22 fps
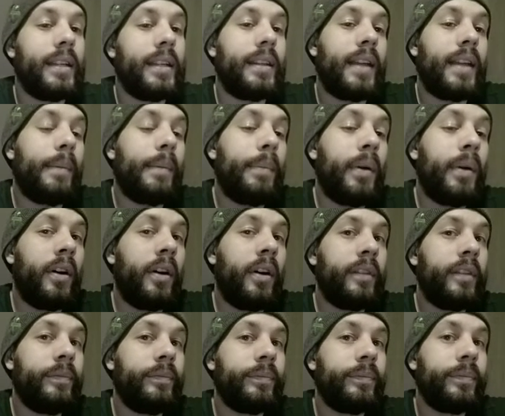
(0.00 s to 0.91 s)
that
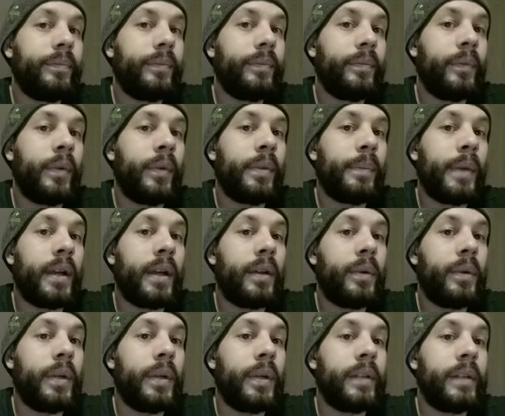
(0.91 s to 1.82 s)
pawn with my
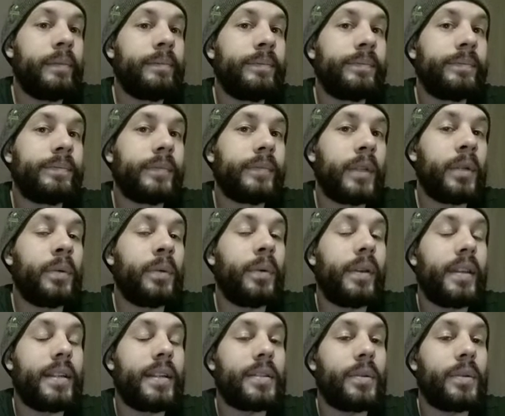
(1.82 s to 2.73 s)
queen, or
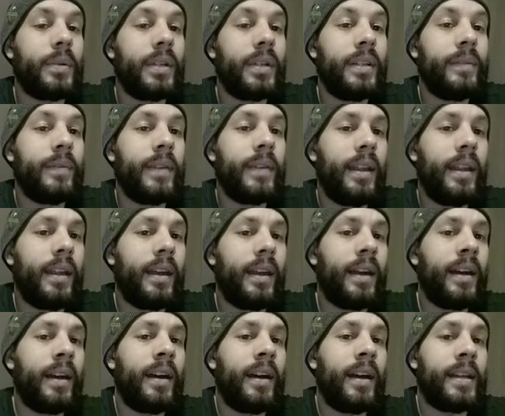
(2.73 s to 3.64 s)
with his queen,
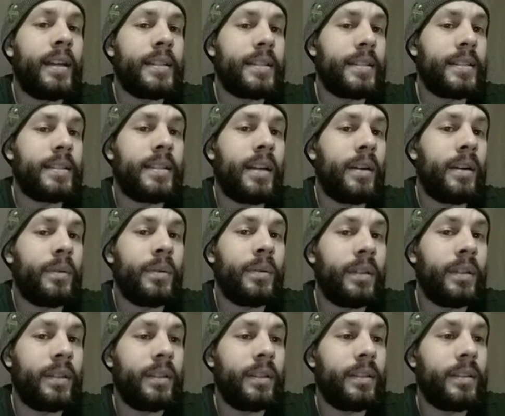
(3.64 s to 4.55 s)
as it's not
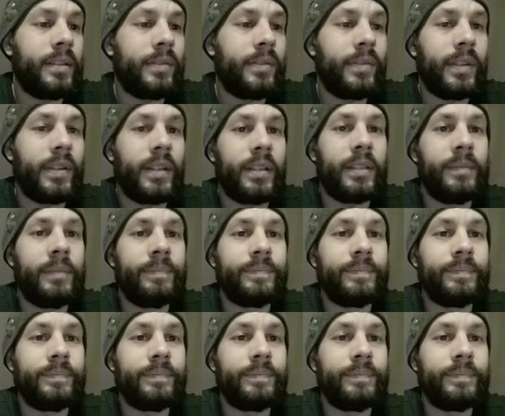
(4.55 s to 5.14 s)
really defended.